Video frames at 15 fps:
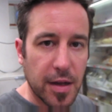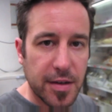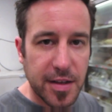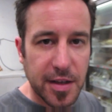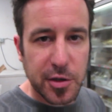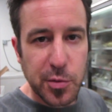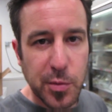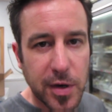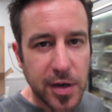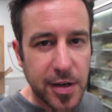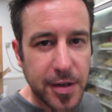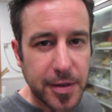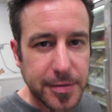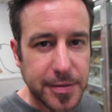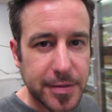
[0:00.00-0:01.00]
I'll tell you
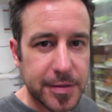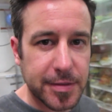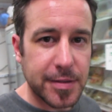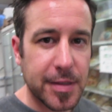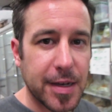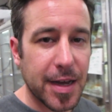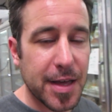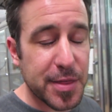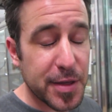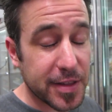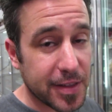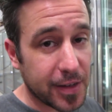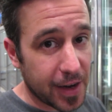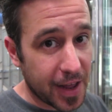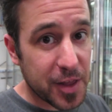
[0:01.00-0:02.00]
what, I
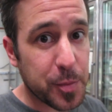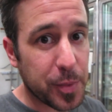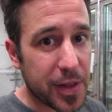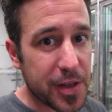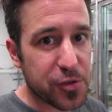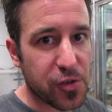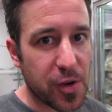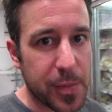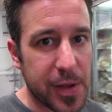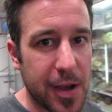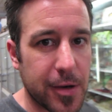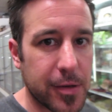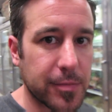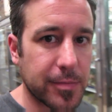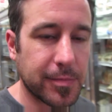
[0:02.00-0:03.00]
thought the last place tripped me
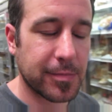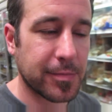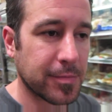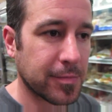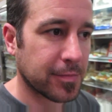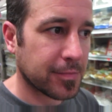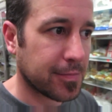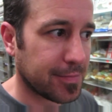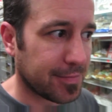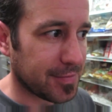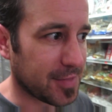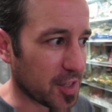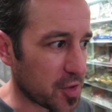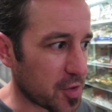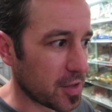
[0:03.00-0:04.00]
out.
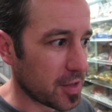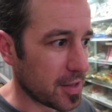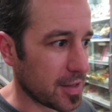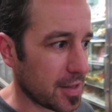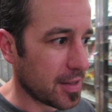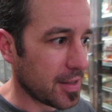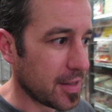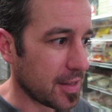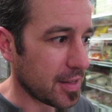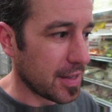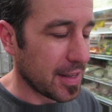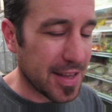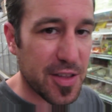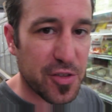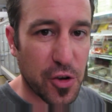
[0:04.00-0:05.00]
This
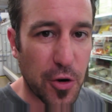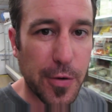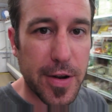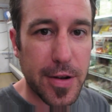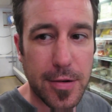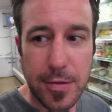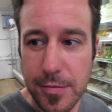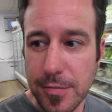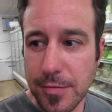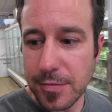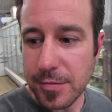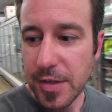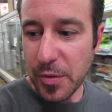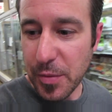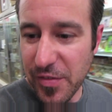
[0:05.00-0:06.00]
is Korea.
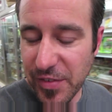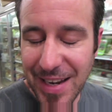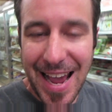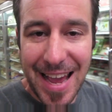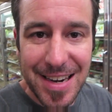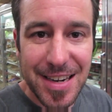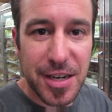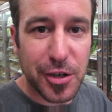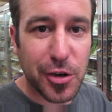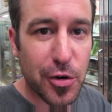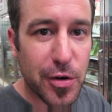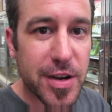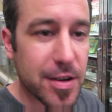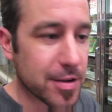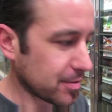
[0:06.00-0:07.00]
Like, we've landed in
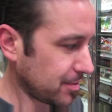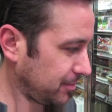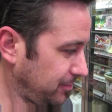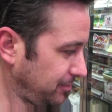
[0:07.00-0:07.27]
Korea.